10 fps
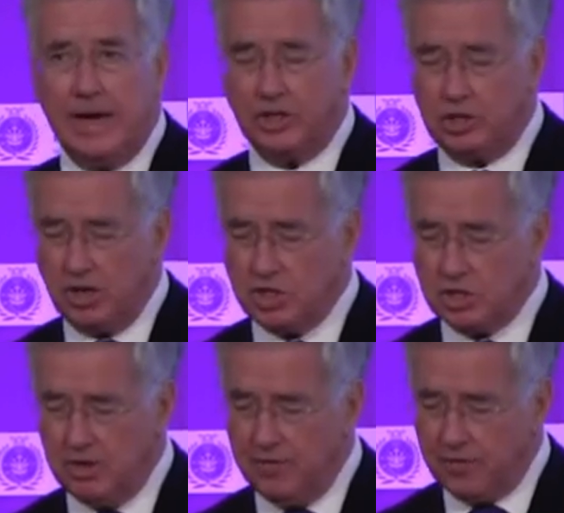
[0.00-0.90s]
and
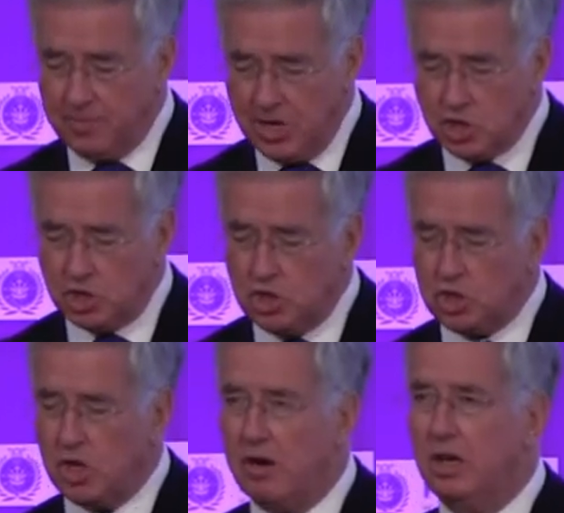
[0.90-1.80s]
greater information
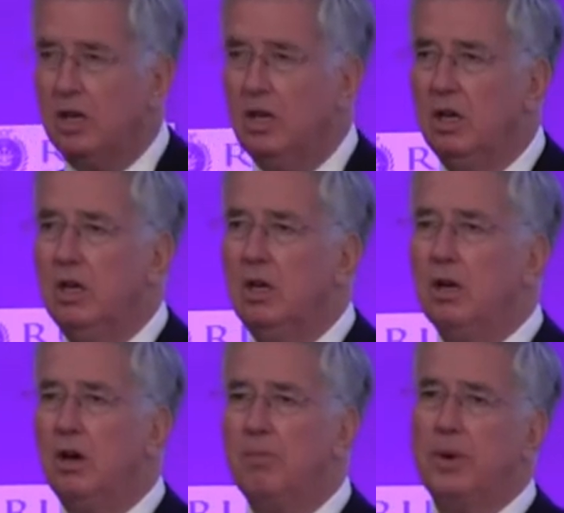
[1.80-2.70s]
sharing
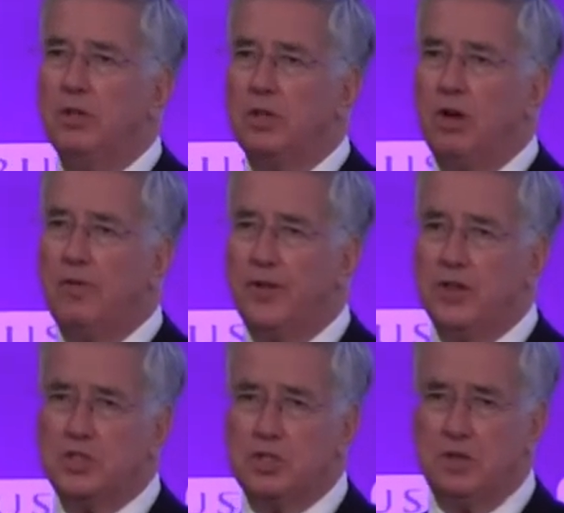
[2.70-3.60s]
on both
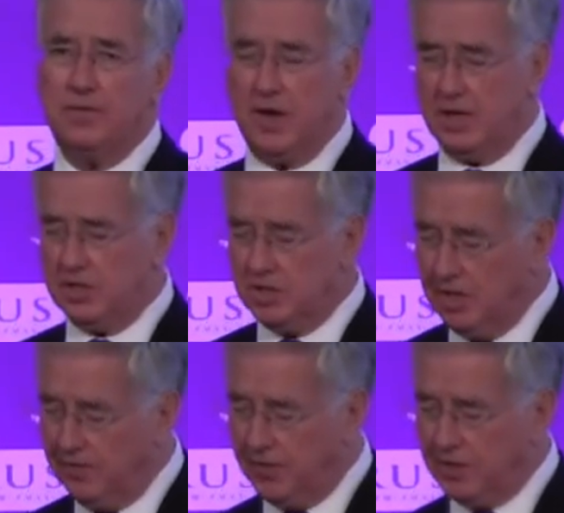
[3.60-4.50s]
offensive and
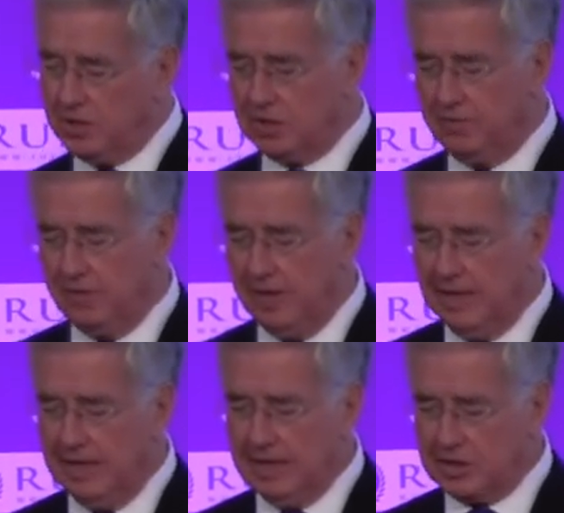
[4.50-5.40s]
defensive
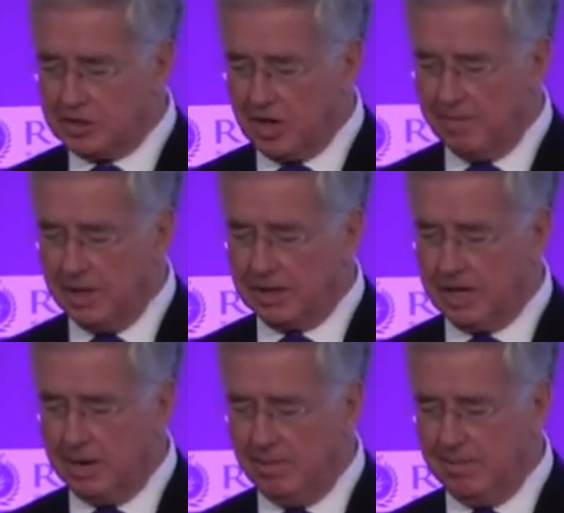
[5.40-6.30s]
cyber
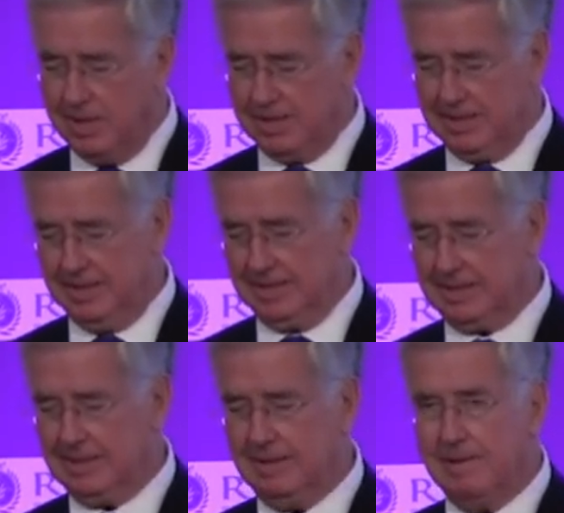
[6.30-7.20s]

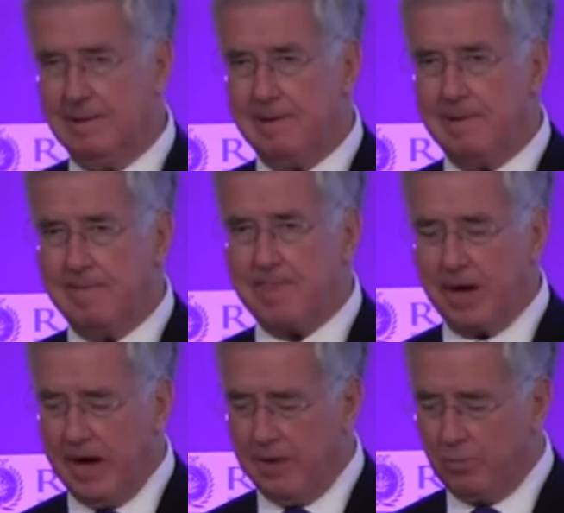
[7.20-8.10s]
capabilities.
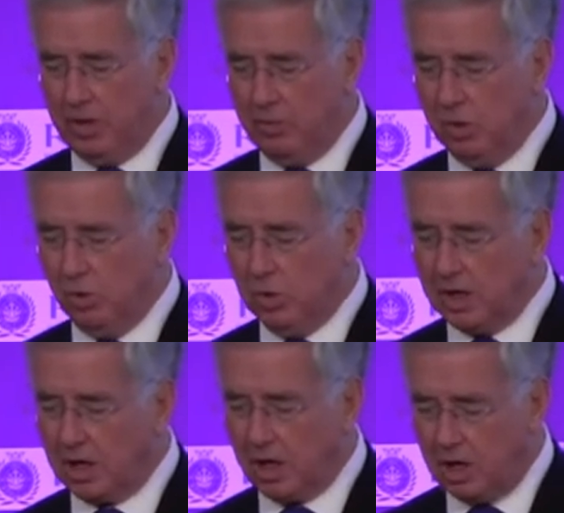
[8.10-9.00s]
And we will
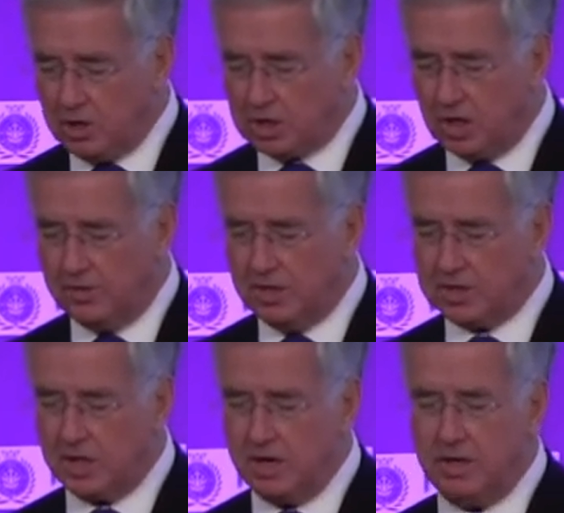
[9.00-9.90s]
work closely in
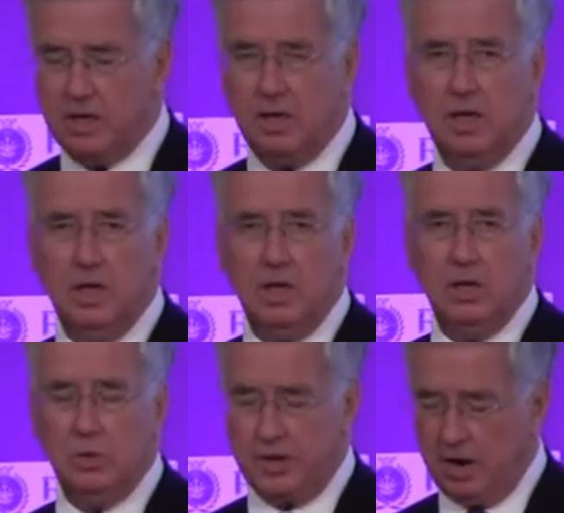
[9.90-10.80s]
this area
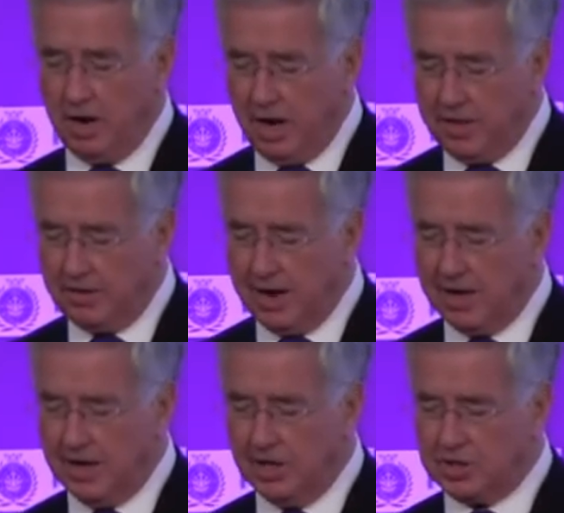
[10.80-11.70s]
with our other
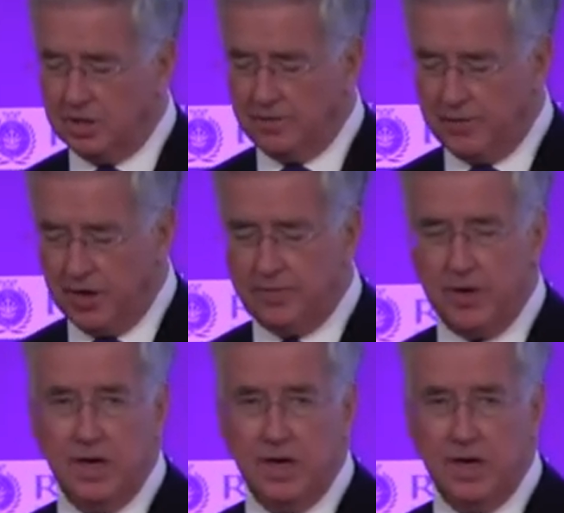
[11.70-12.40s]
allies in the Five